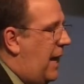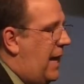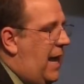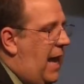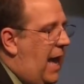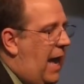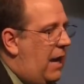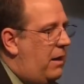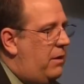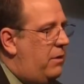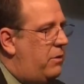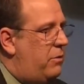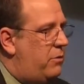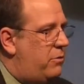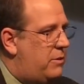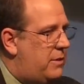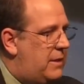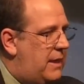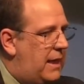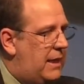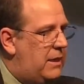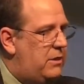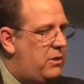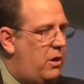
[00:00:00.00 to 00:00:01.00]
And how do those
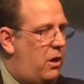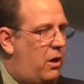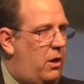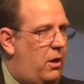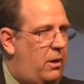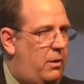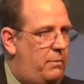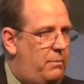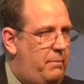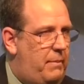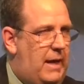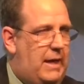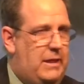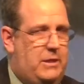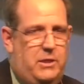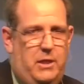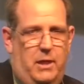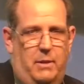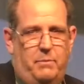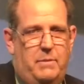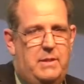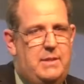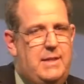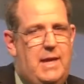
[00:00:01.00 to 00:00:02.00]
things all match
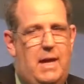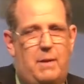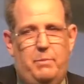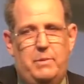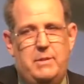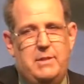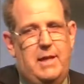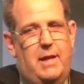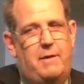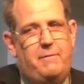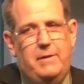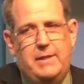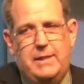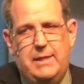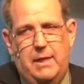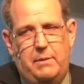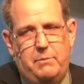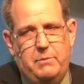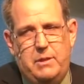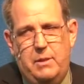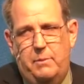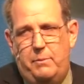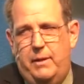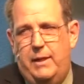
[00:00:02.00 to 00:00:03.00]
up? This happens every
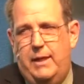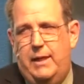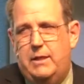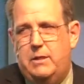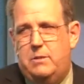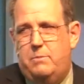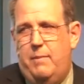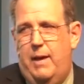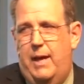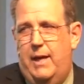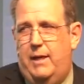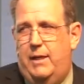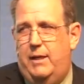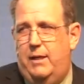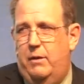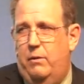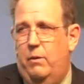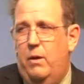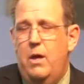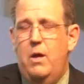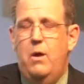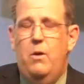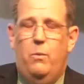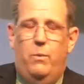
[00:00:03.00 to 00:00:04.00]
time somebody gets mad at
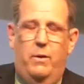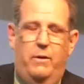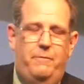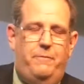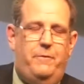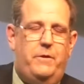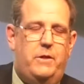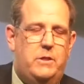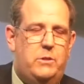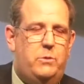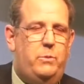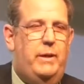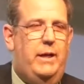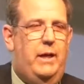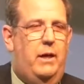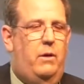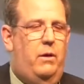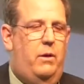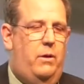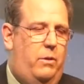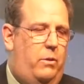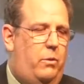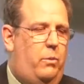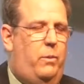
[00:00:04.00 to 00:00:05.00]
you. Well, first we
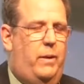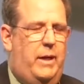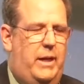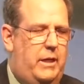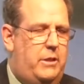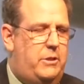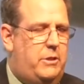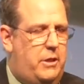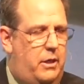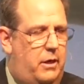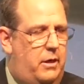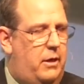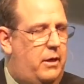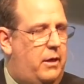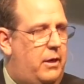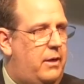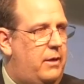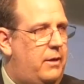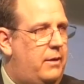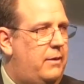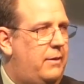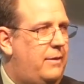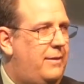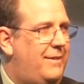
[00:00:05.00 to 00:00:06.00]
go, oh, what a jerk.
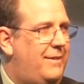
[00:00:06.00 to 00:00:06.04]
